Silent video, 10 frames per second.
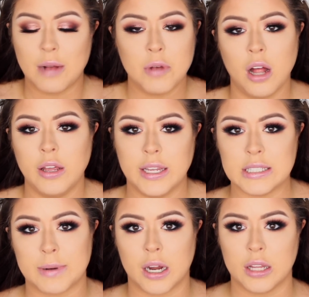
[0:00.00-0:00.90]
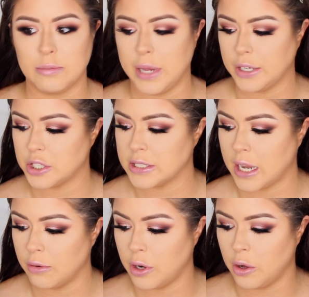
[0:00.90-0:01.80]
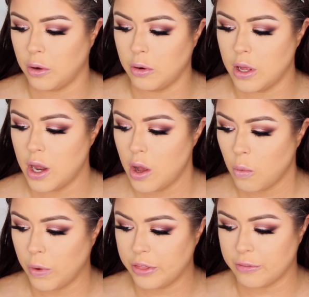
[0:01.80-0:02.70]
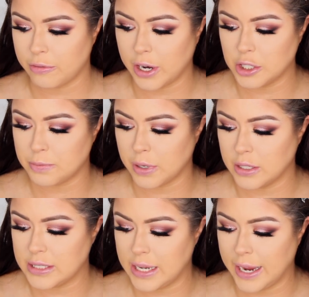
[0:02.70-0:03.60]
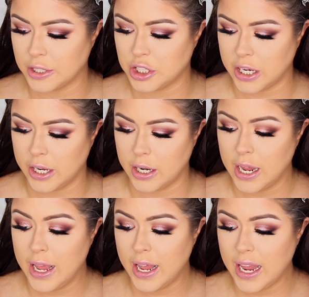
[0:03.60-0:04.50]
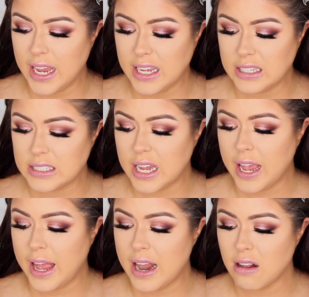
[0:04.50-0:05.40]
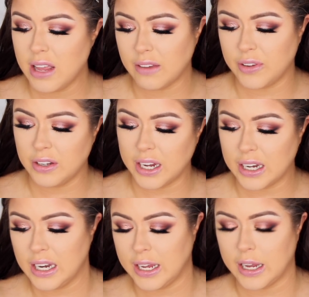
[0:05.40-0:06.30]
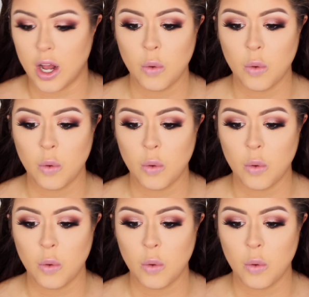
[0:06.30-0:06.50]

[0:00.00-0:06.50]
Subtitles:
I'm calling it Sparkling Peach because I don't know what the French pronunciation is and I don't like feeling like an idiot.